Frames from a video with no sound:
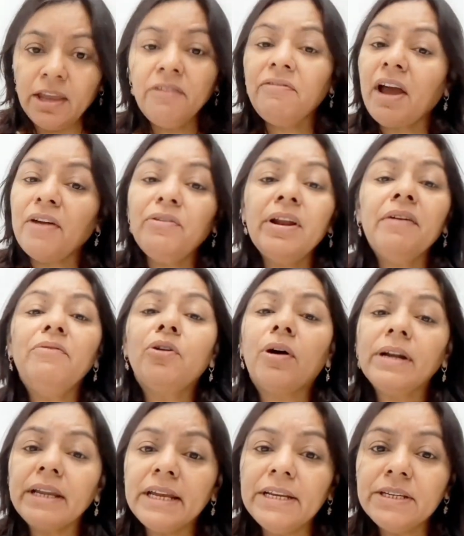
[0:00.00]
if I would have
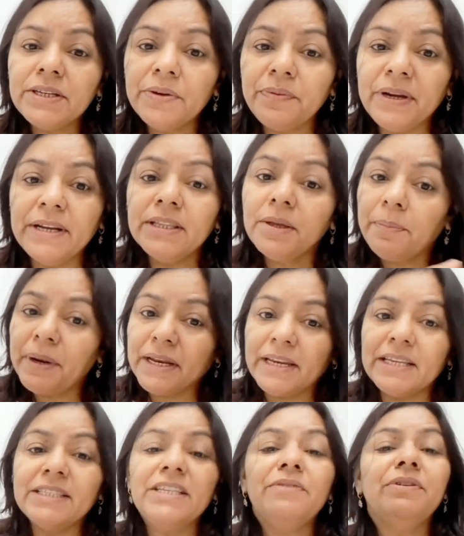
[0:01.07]
not intervened, the
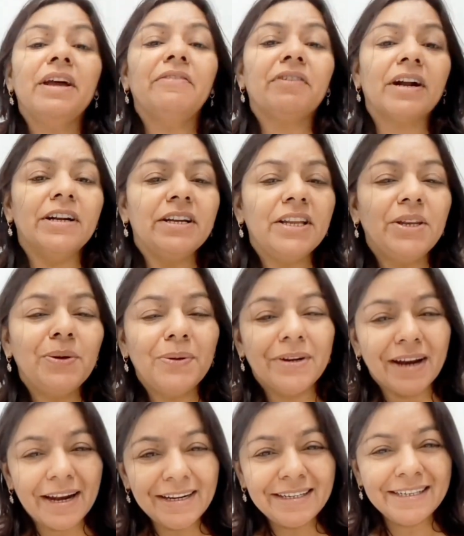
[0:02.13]
pregnancy would have
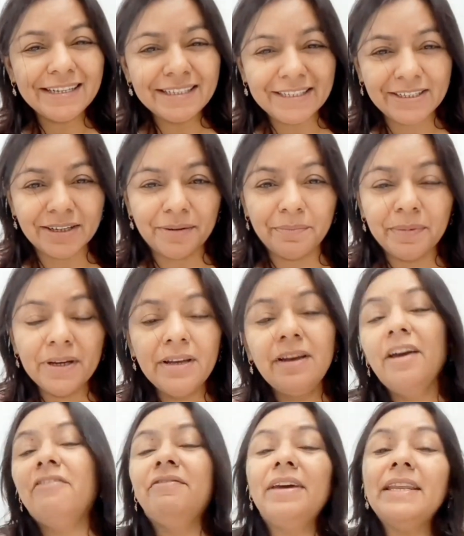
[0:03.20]
continued right till term.
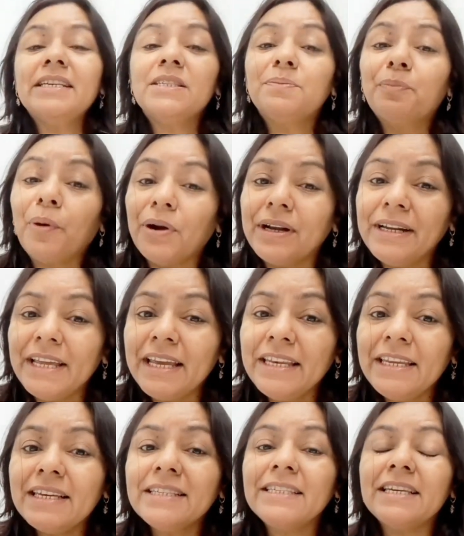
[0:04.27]
Whereas
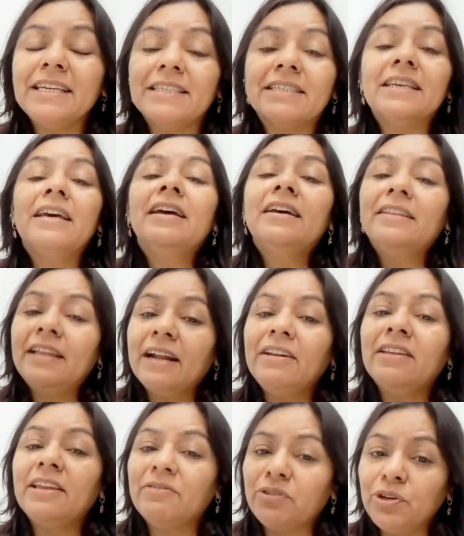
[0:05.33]
spontaneous is
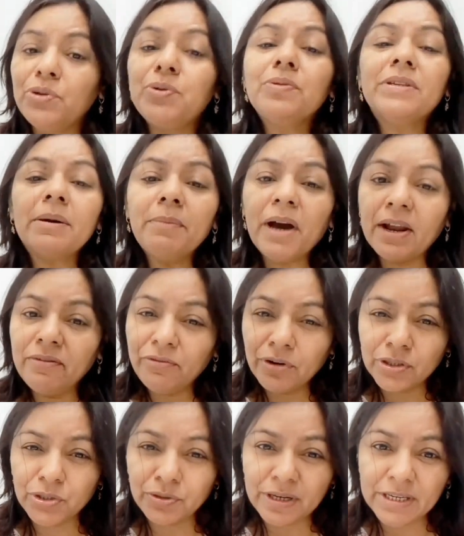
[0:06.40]
that due to some
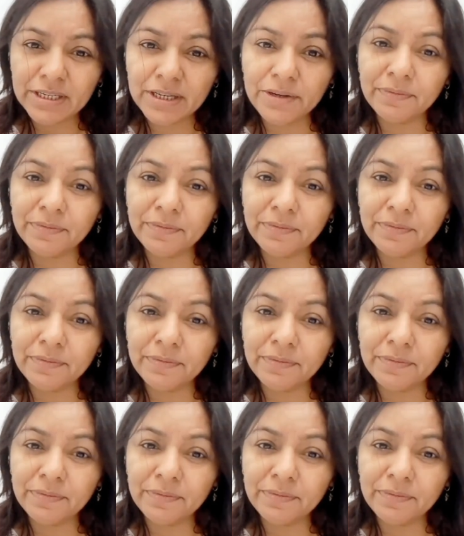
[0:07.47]
unfortunate